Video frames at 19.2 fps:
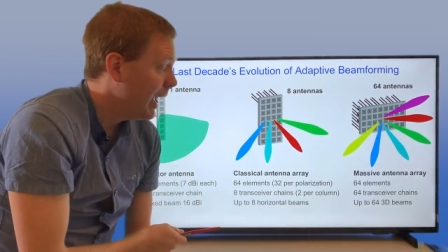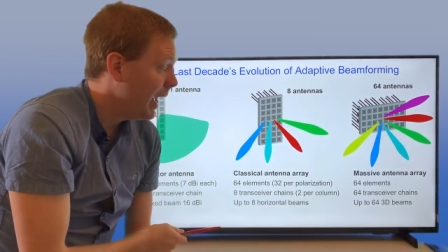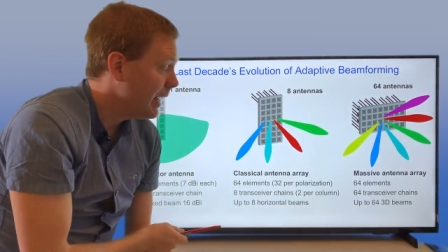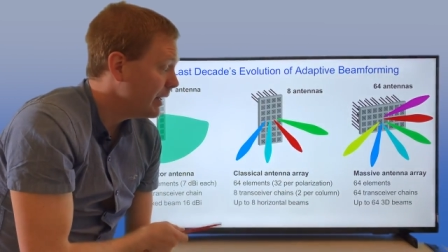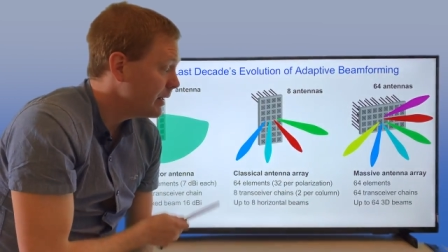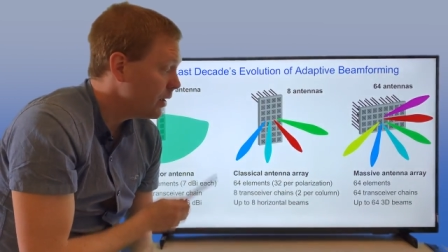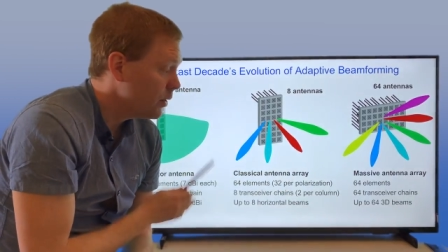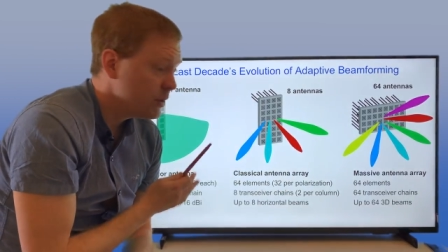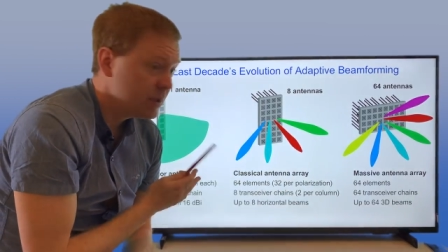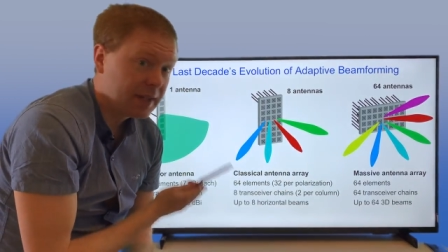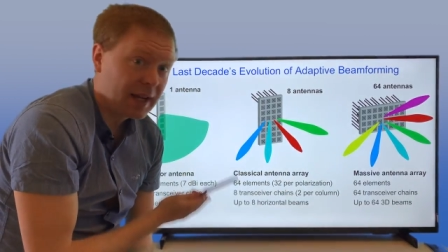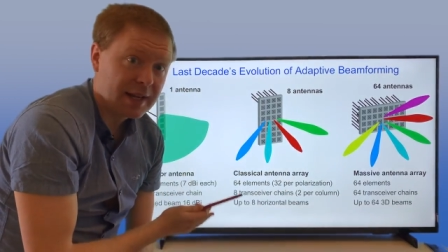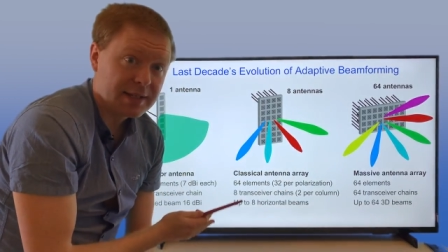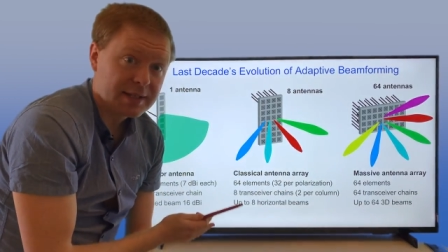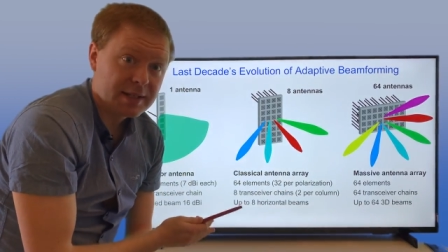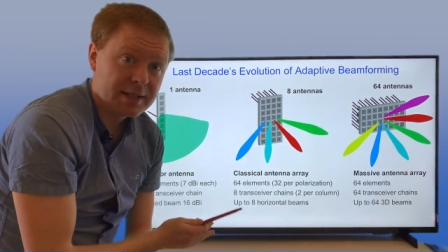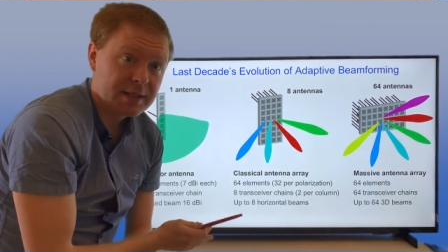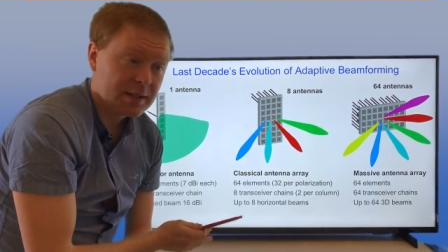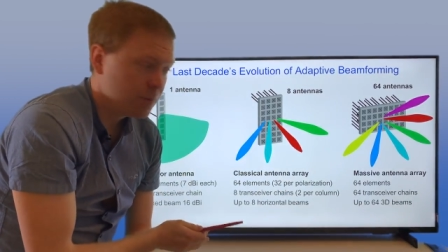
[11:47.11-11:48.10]
And in those
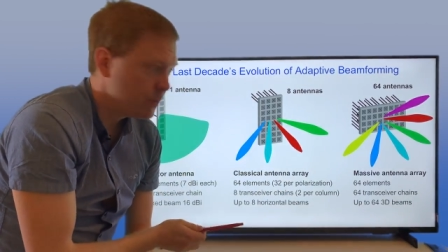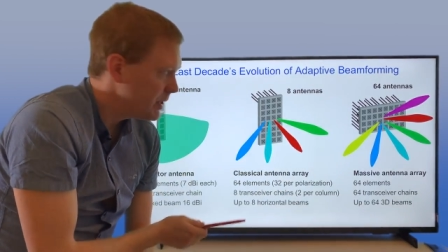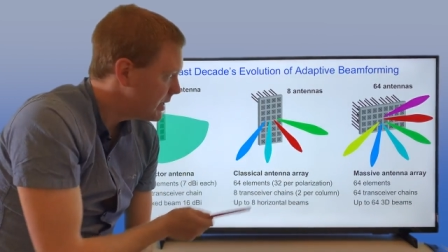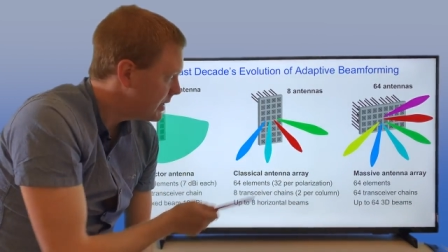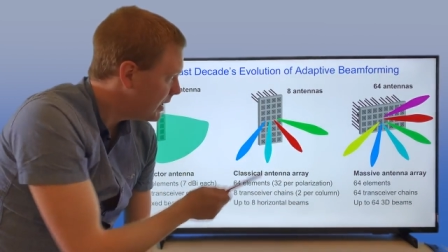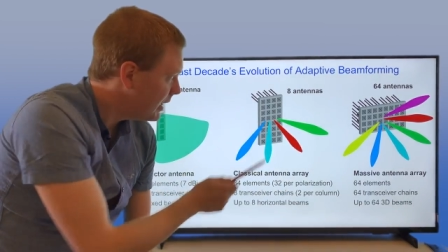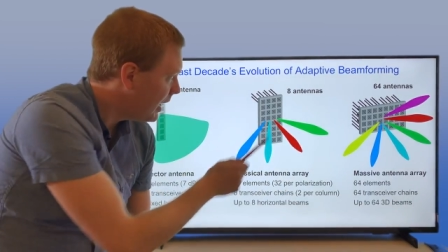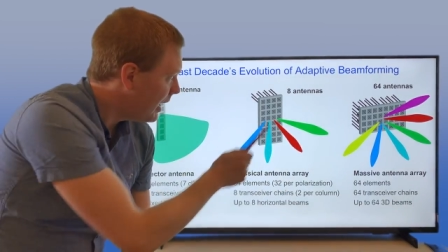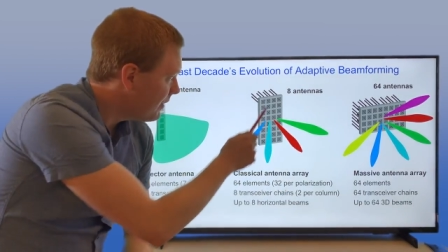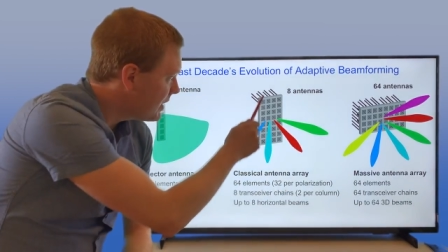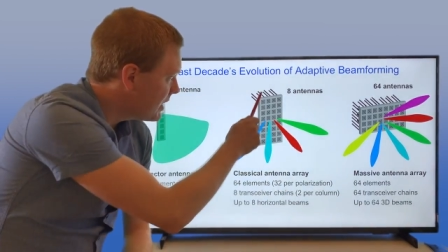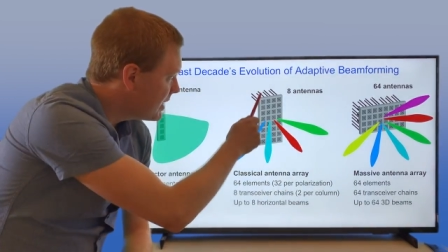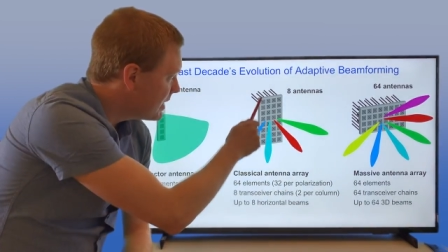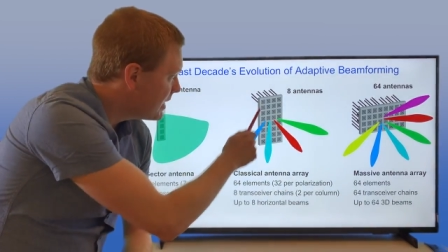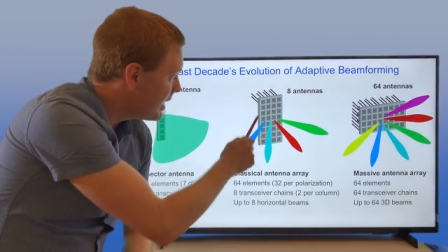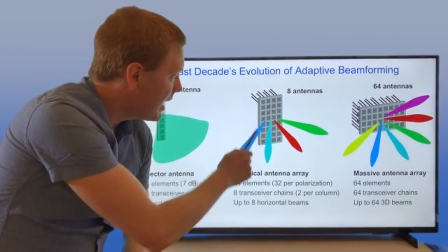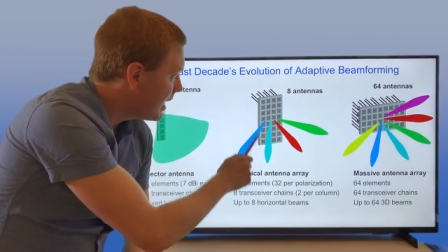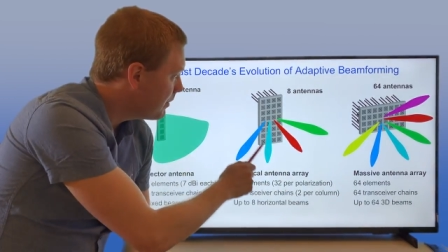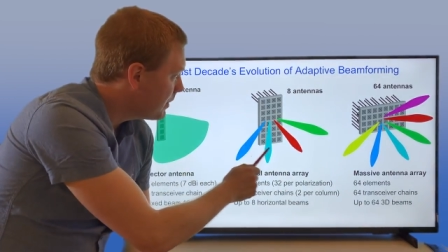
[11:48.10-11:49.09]
cases, we still have the
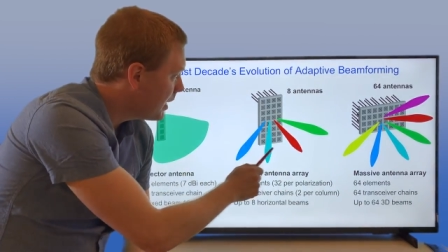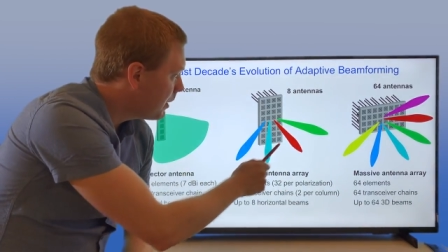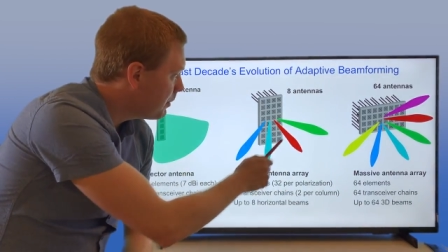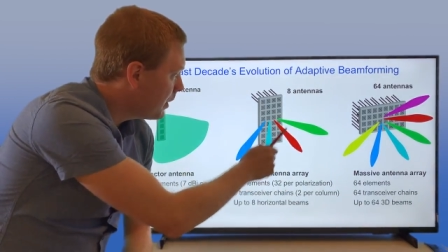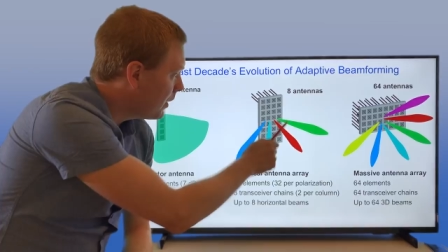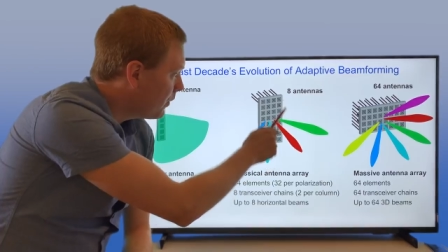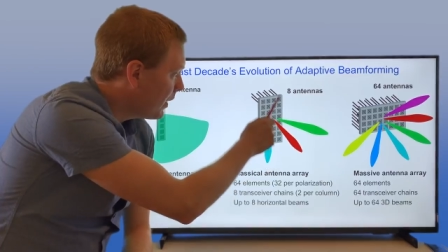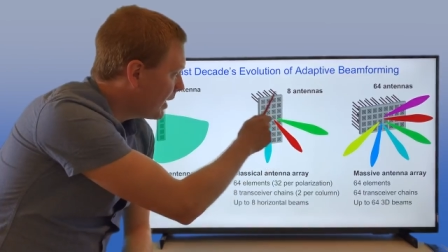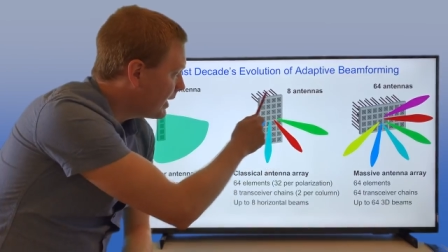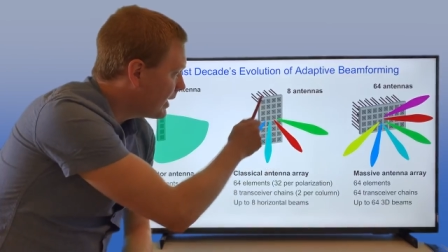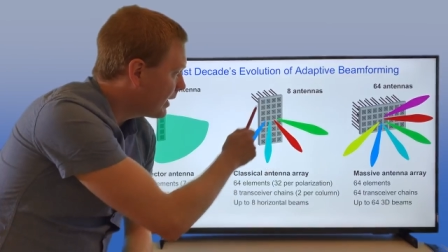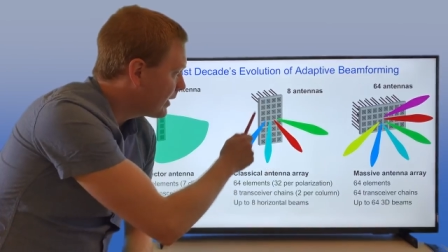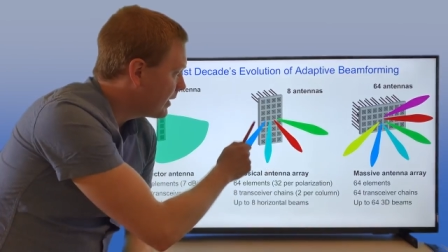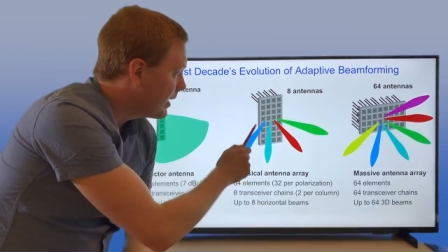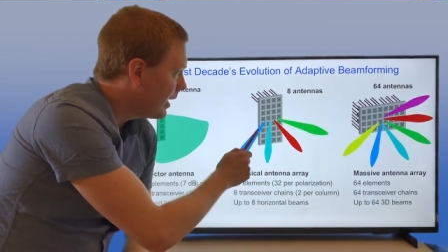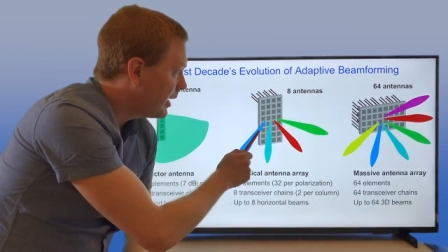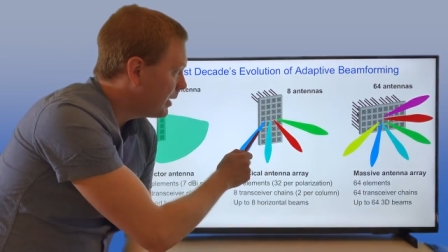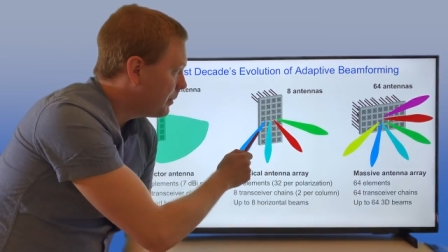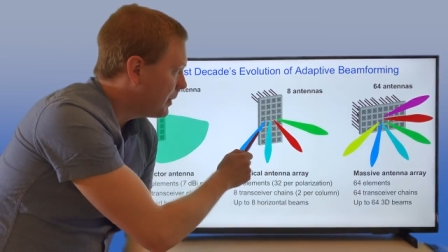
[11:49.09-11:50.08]
same number of
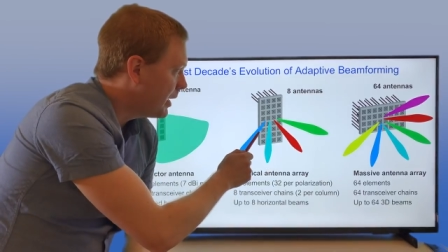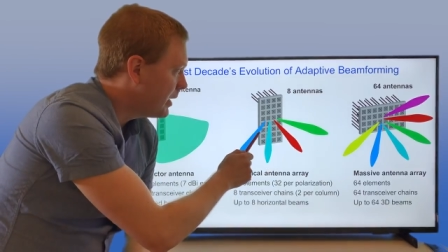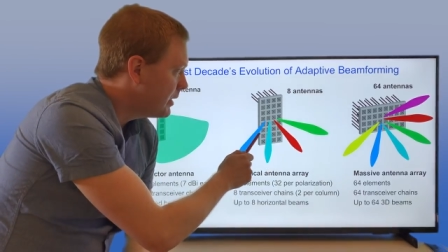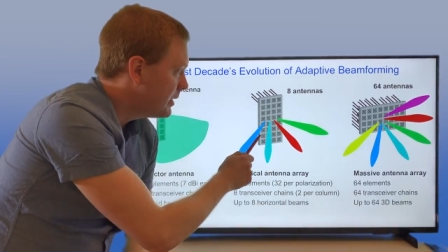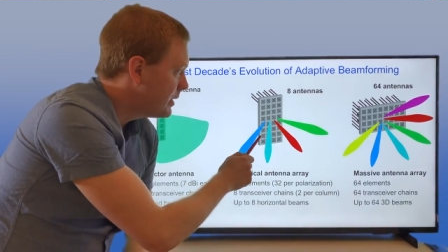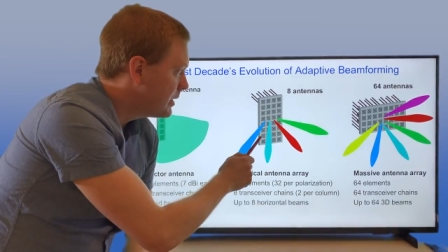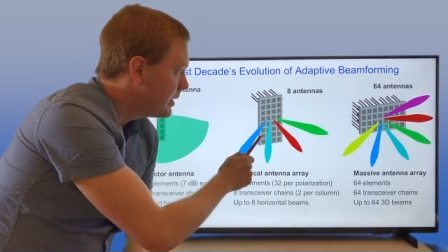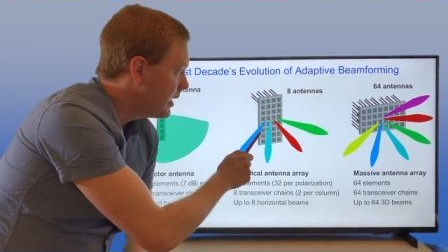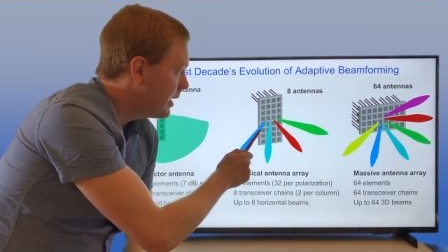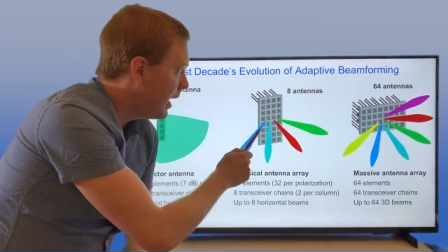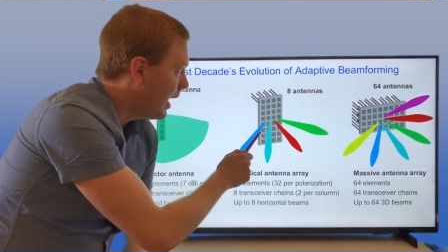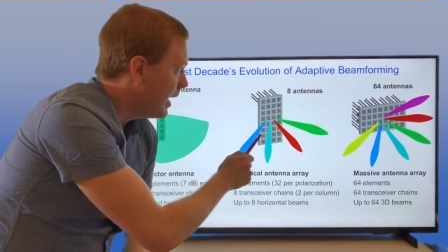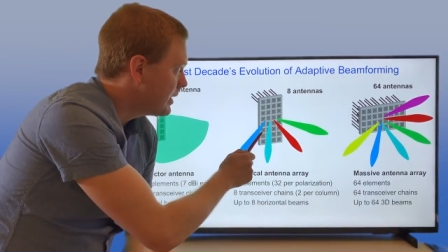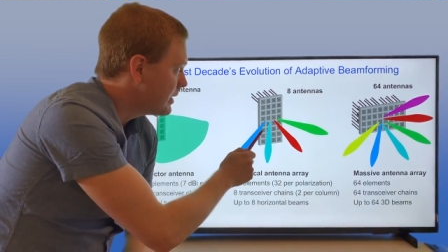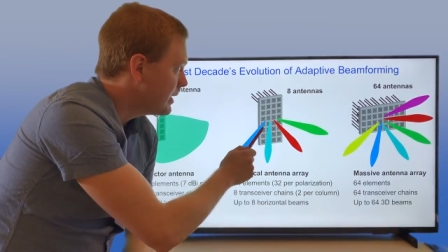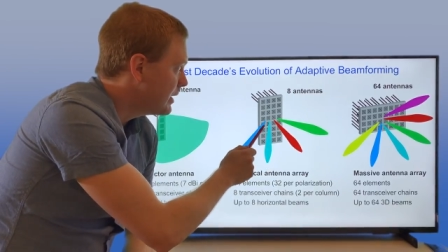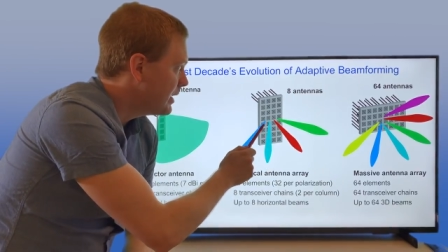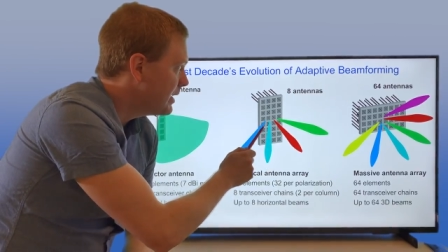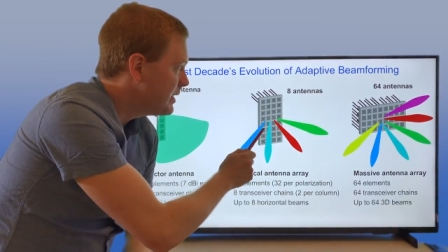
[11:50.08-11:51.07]
radiating elements
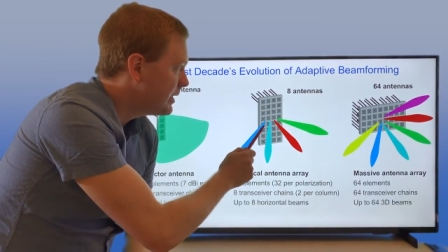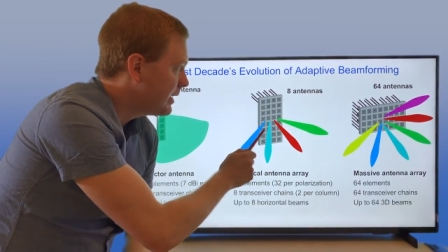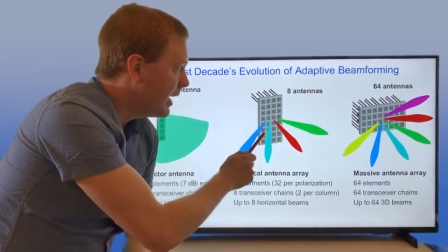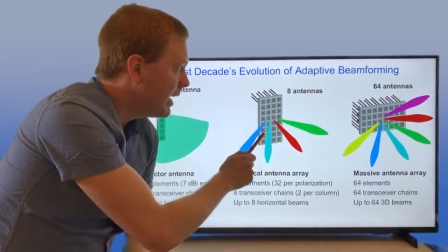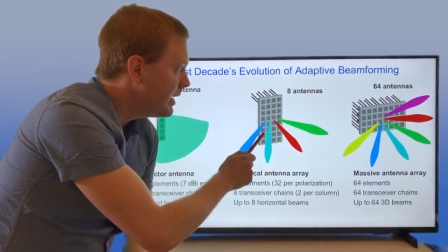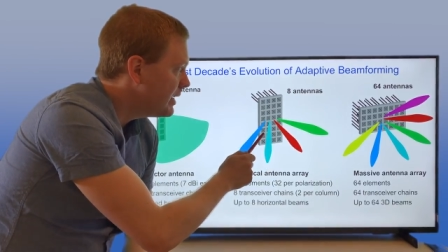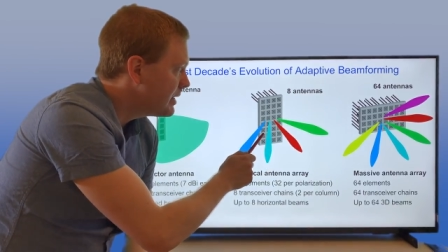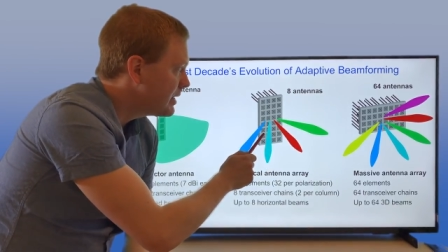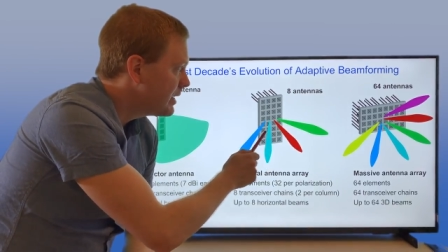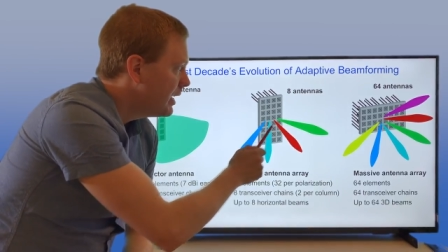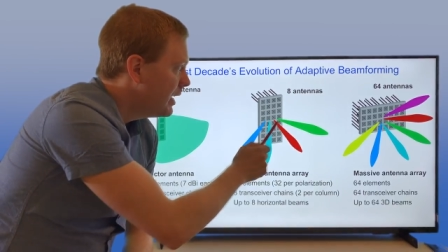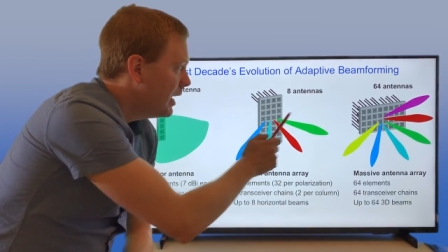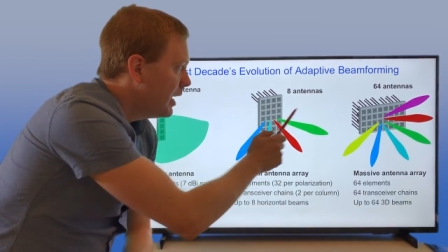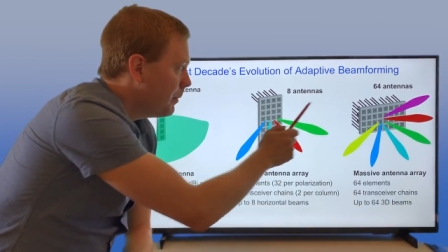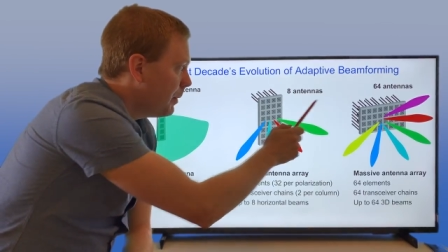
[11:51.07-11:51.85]
as in this case,